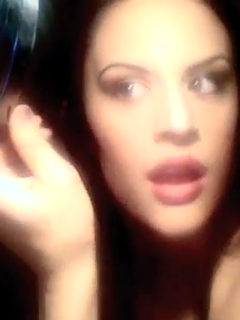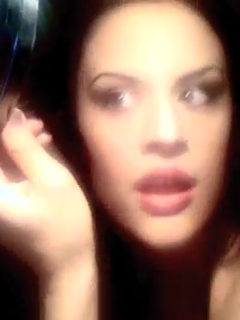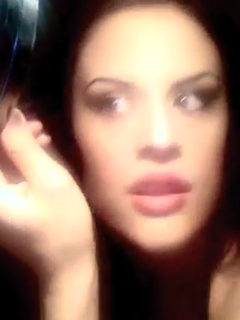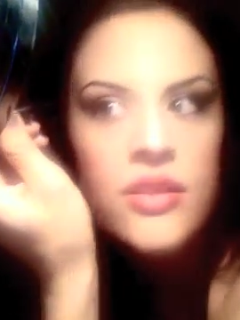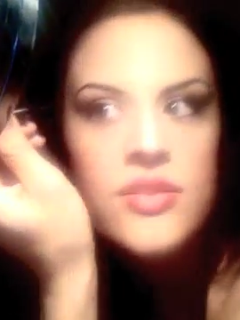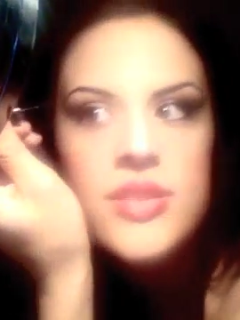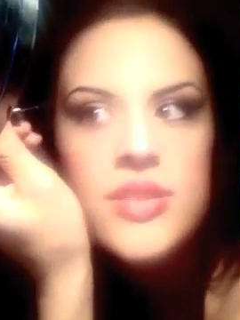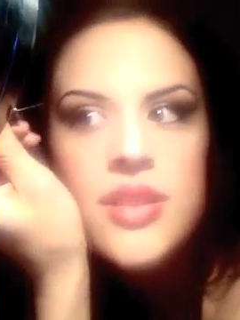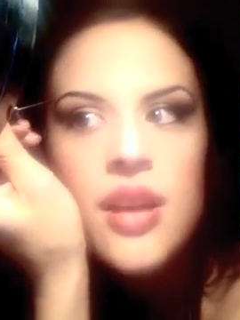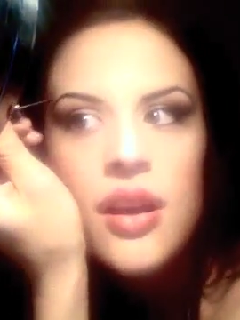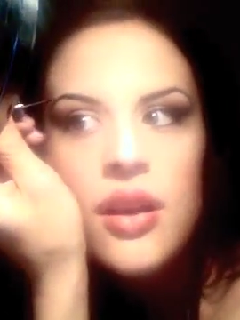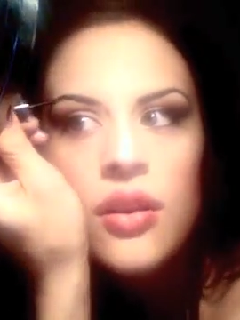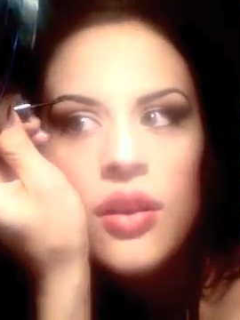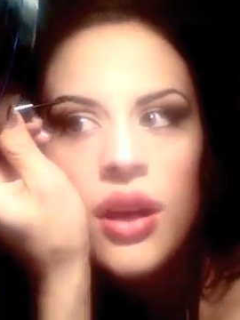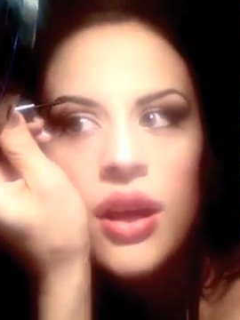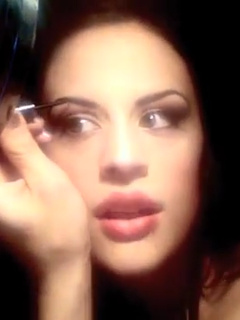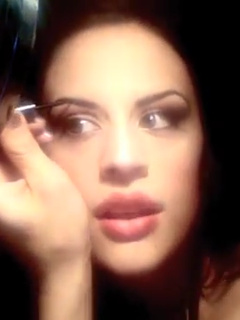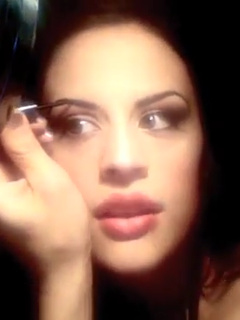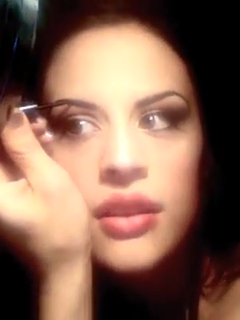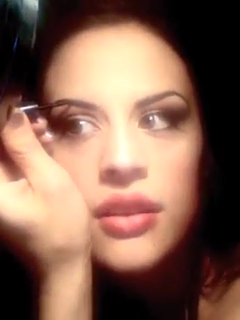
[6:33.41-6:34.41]
So
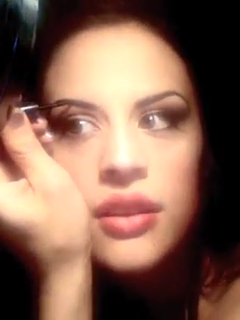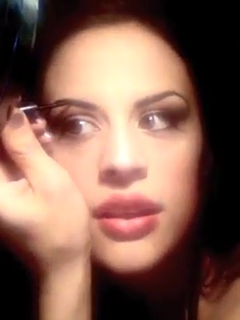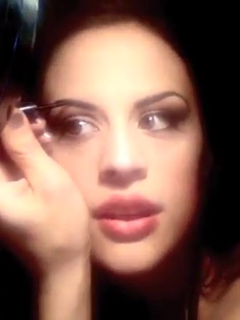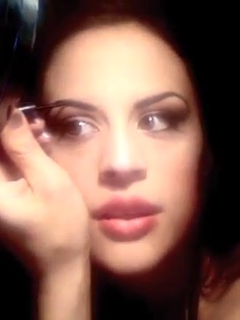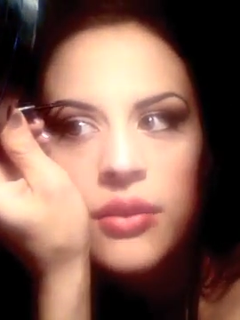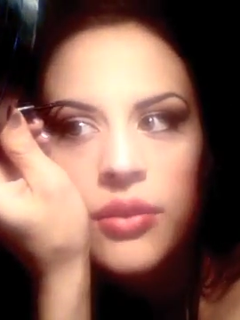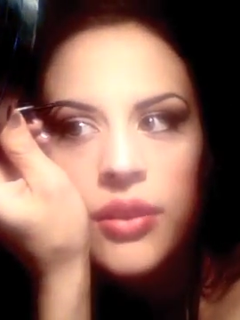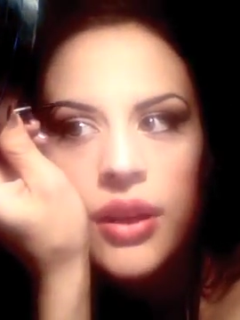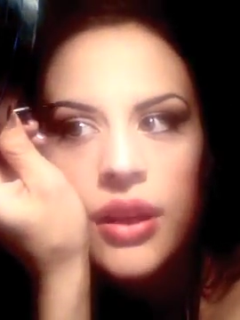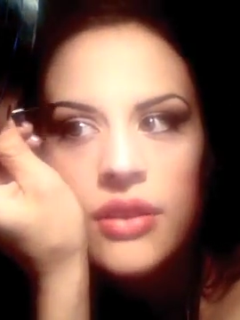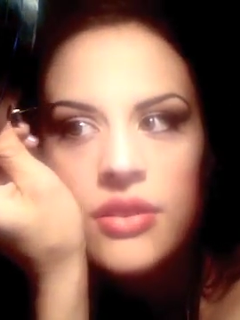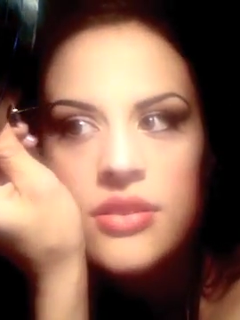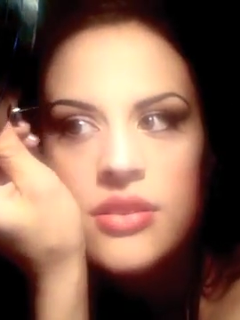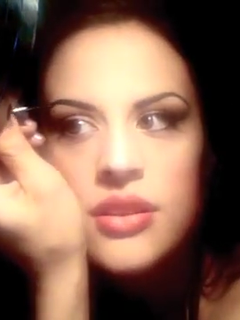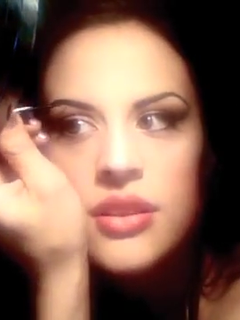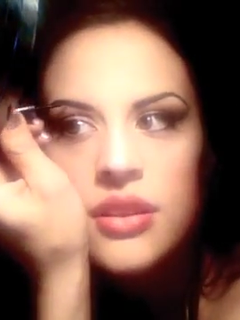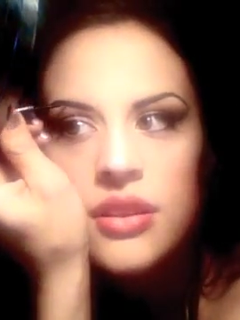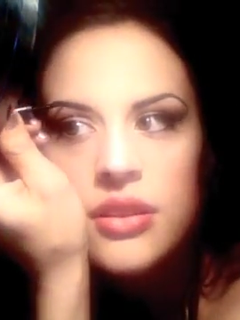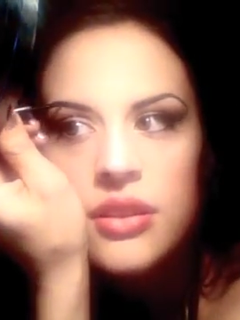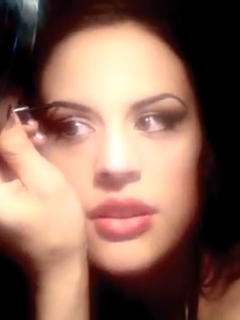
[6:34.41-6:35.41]
I like to keep the edges
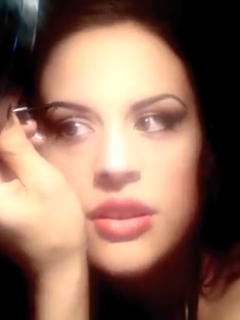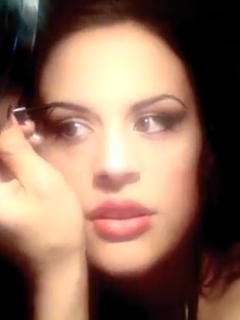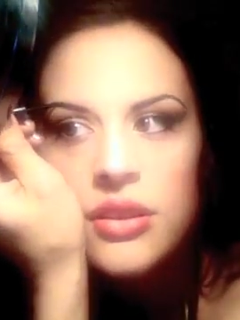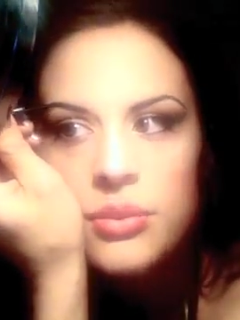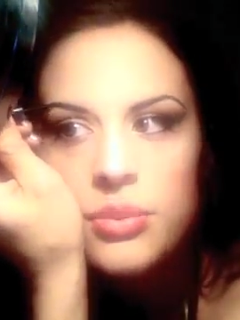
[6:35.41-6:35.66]
a little